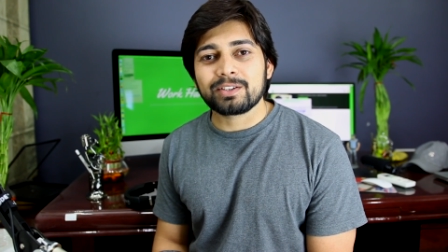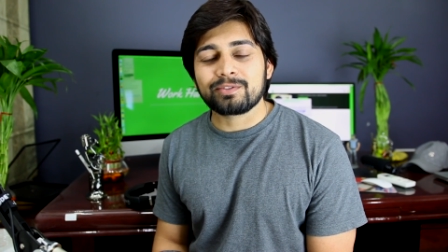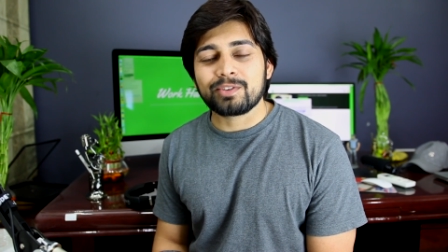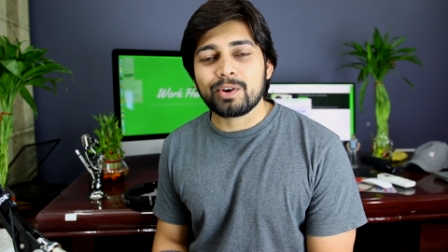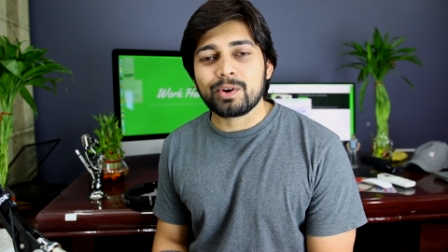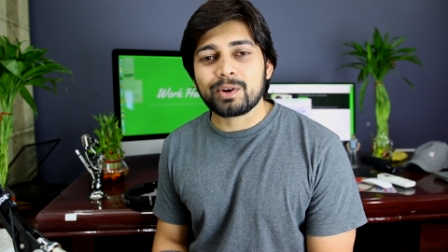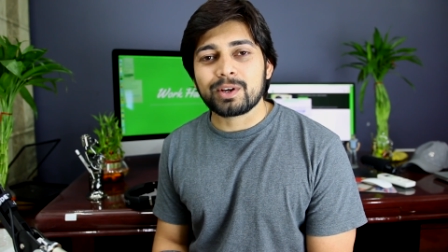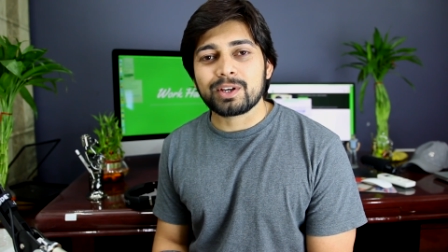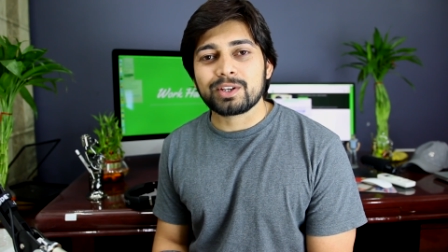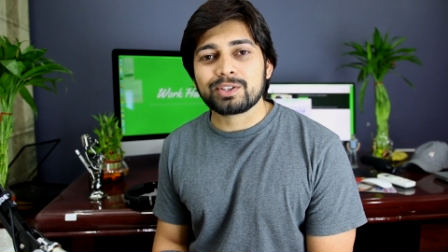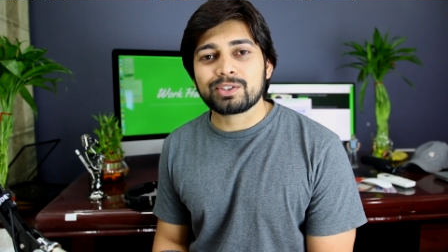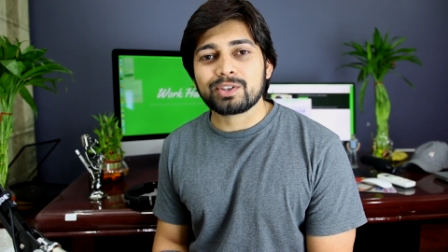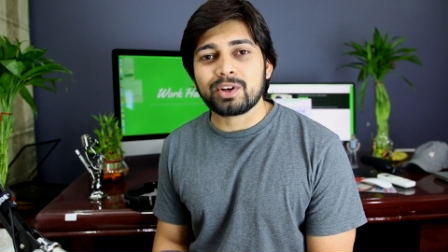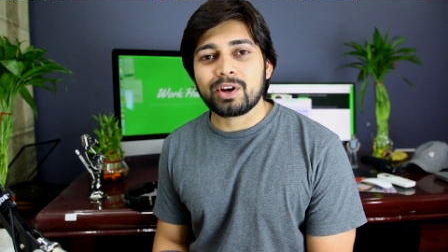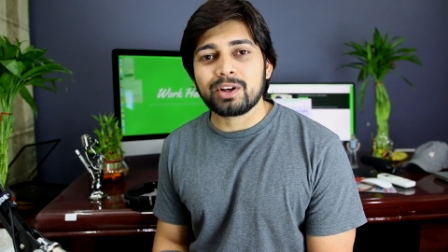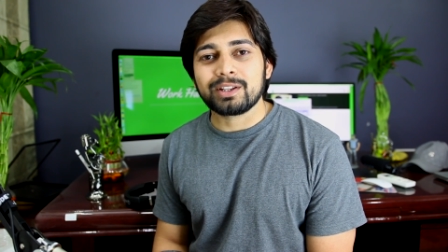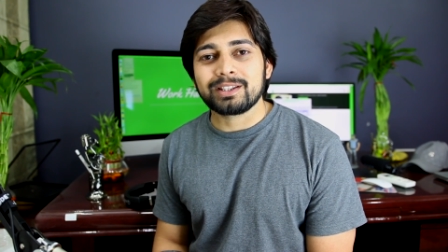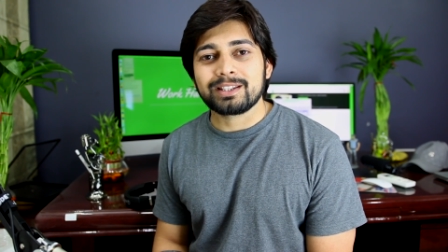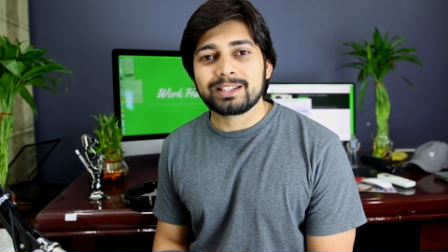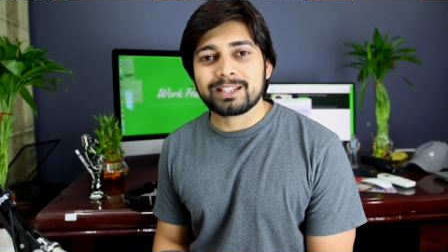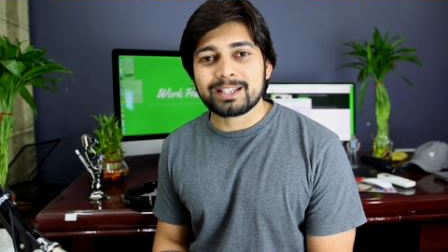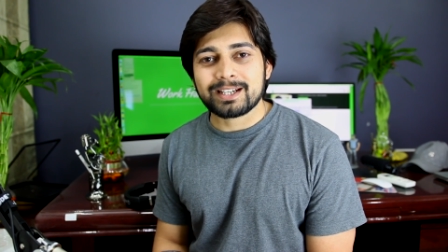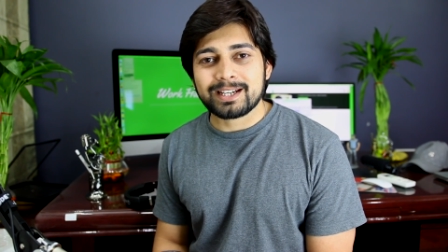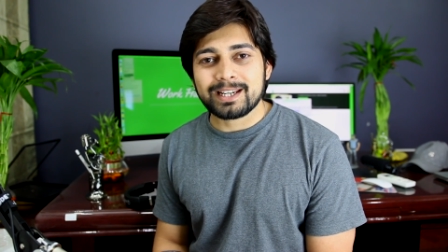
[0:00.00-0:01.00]
to focus
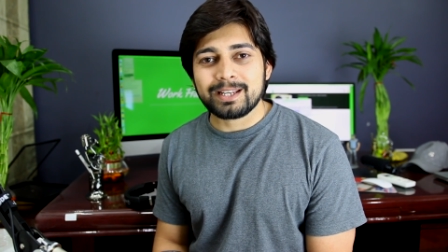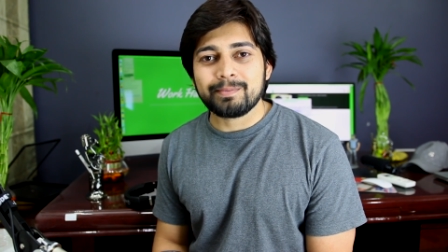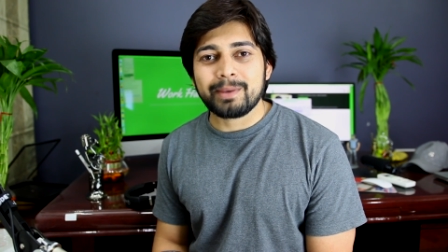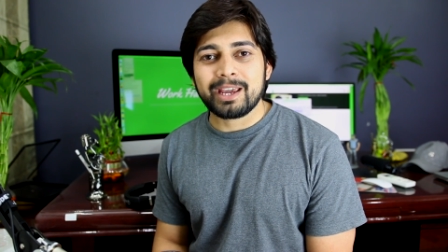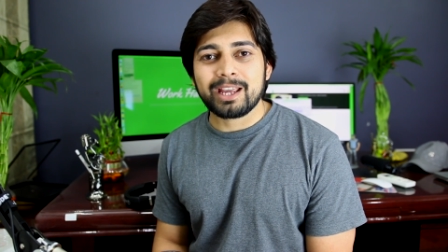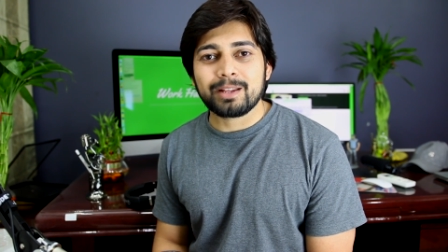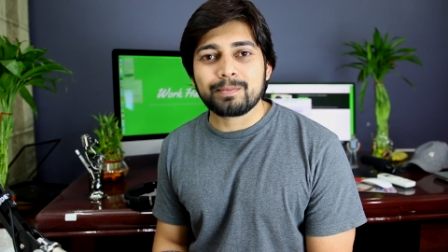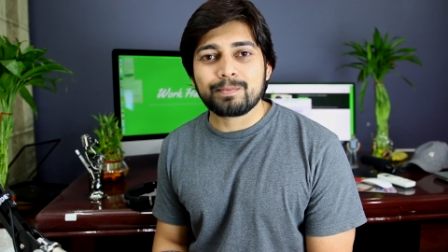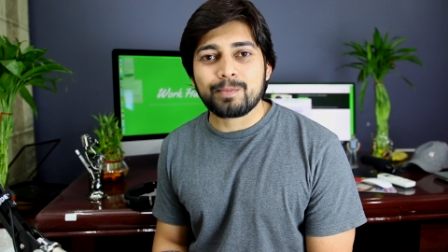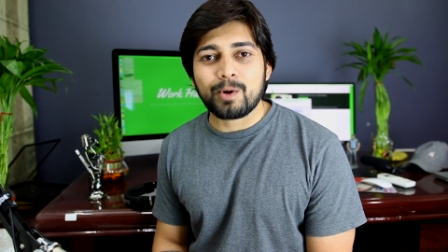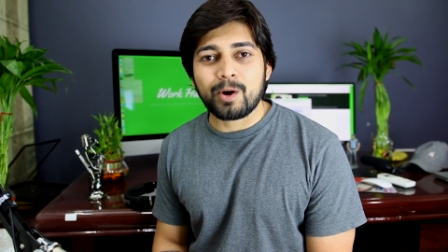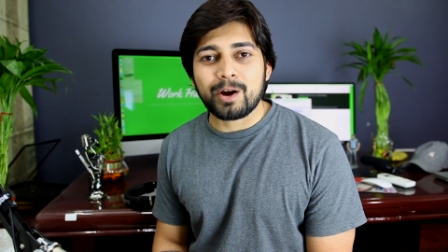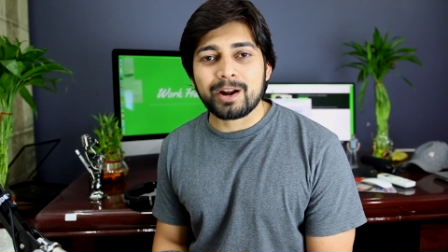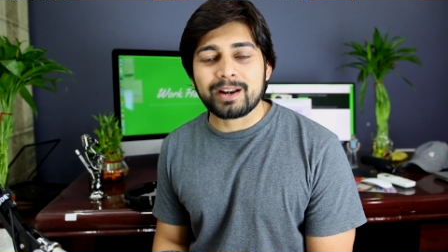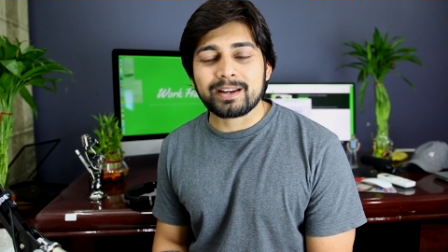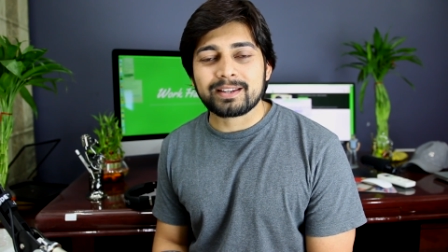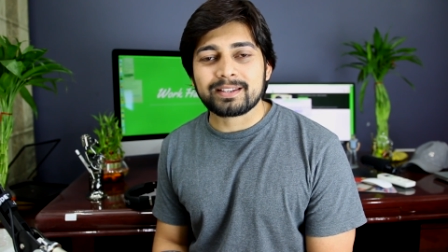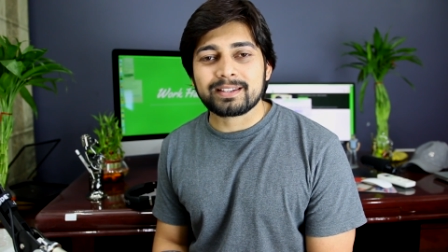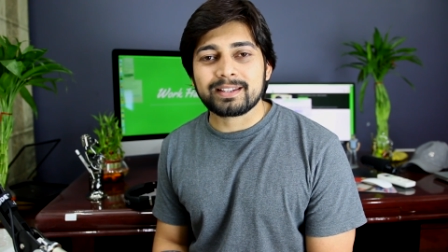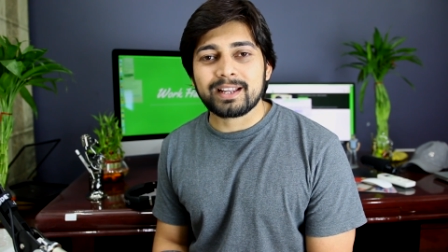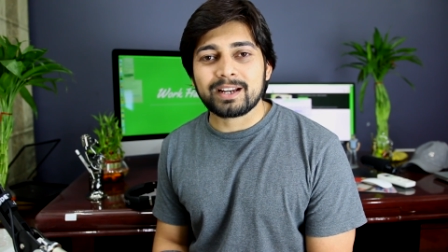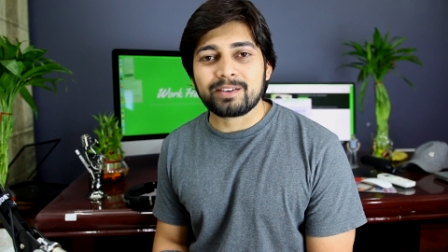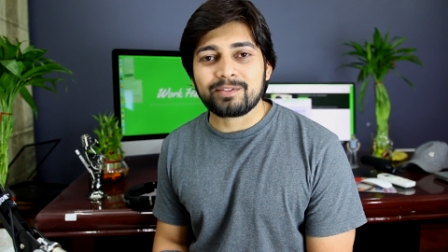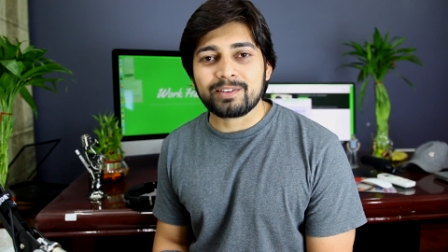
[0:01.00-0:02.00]
on three main
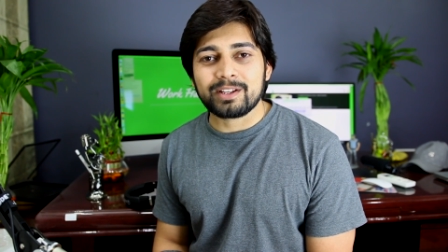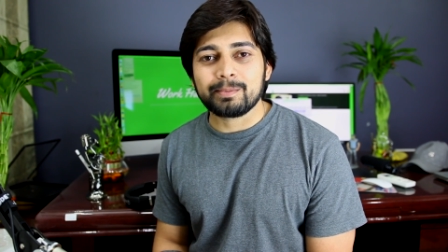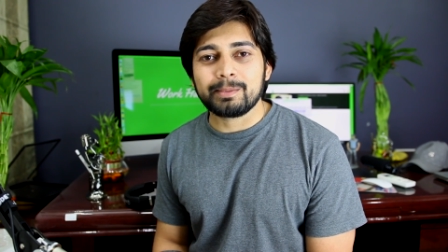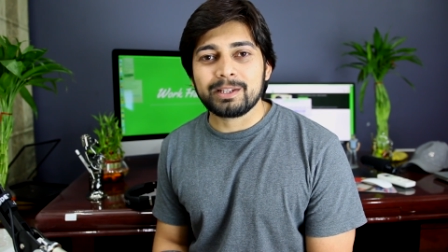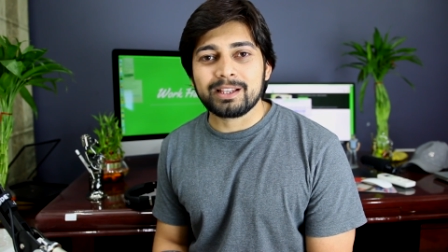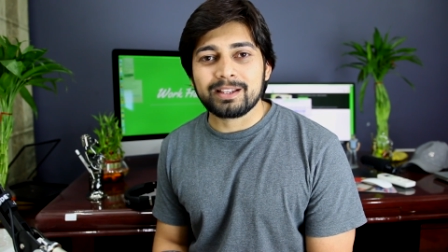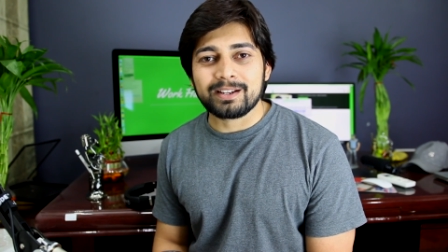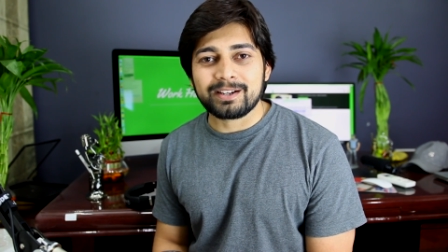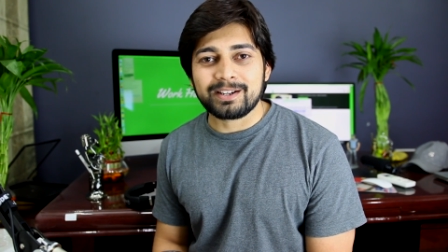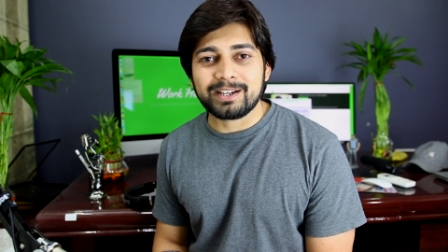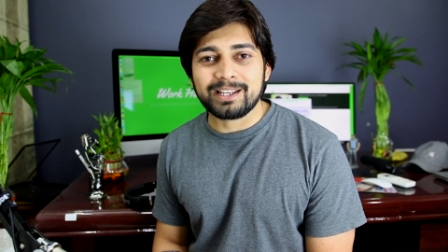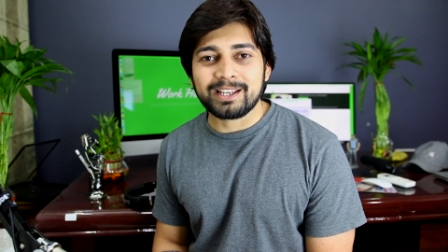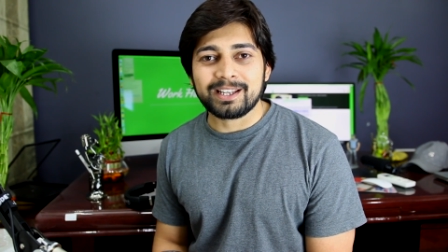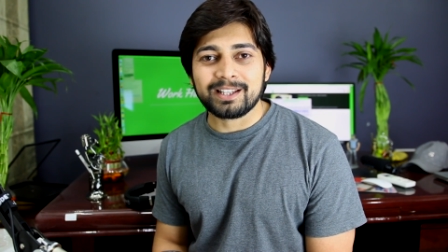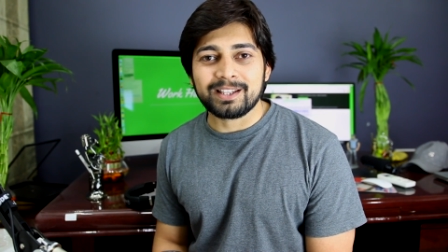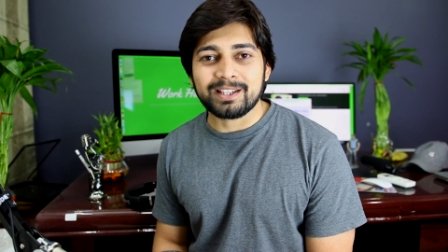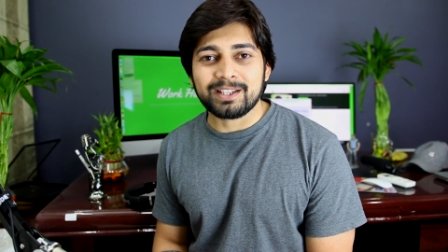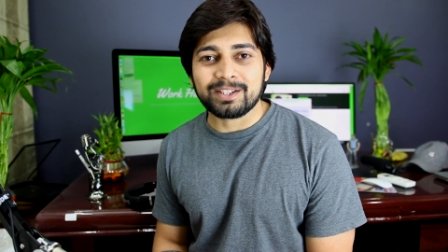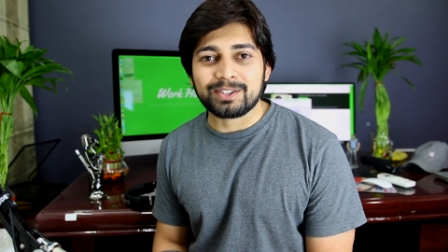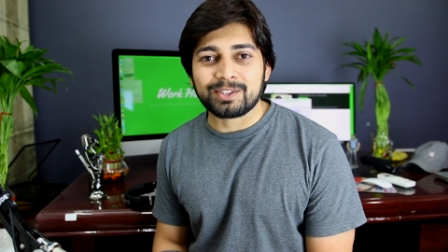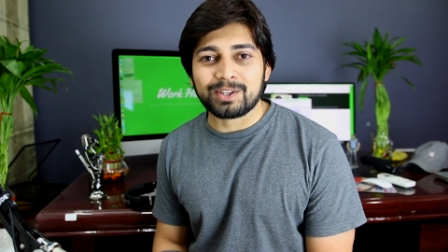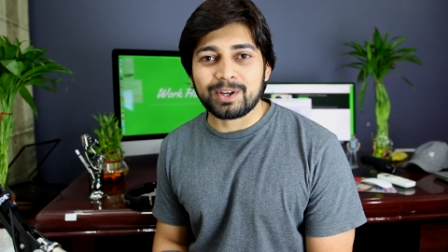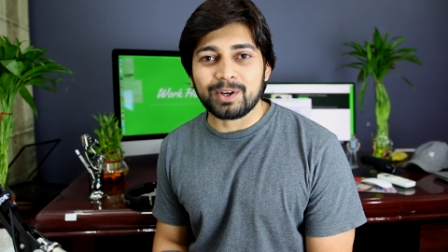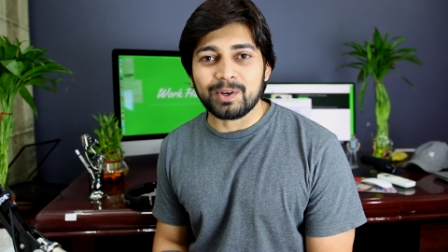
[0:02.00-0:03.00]
points that we'll be learning in
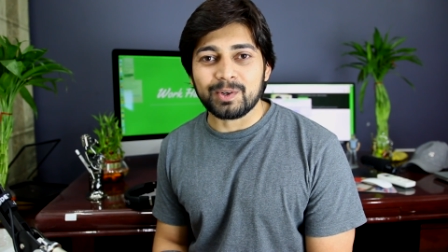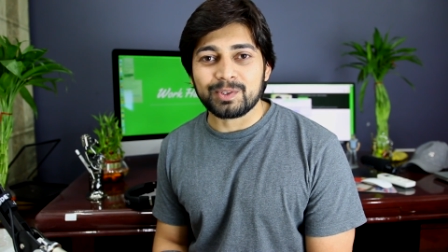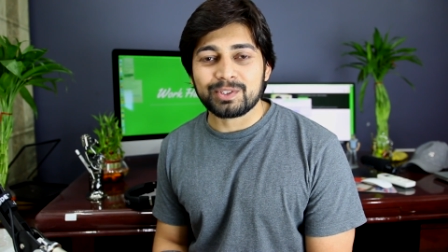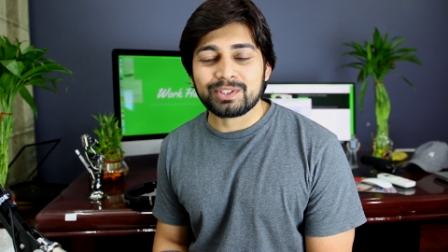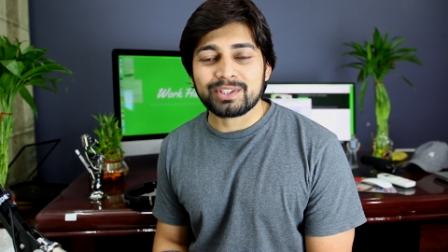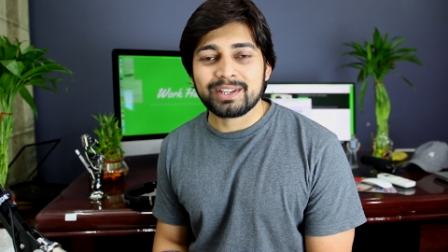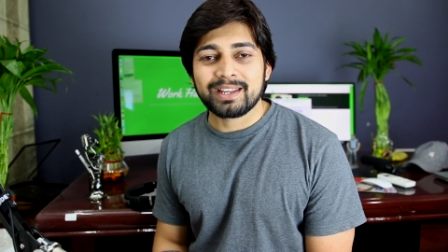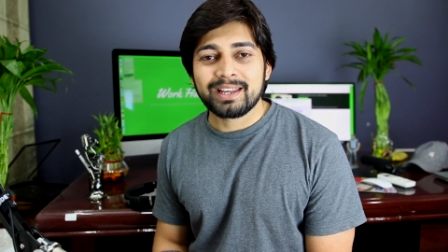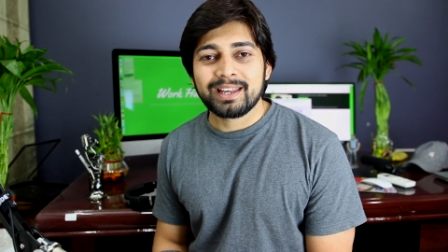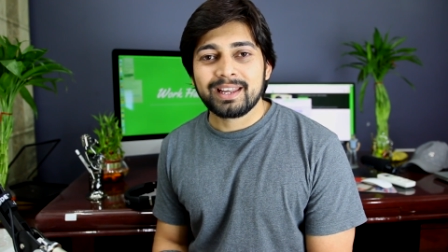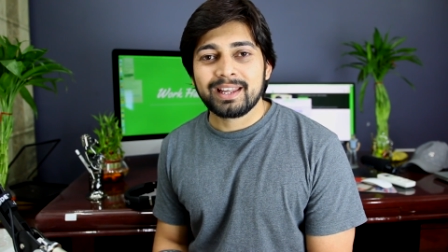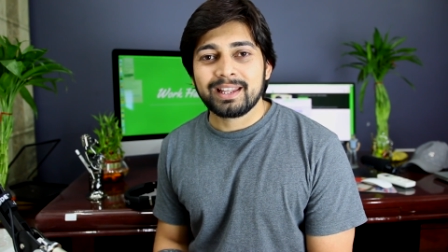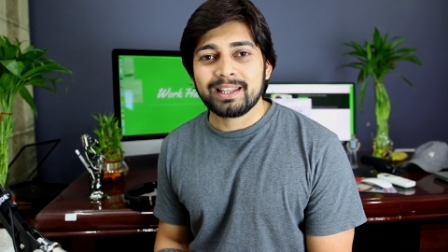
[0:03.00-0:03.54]
this course.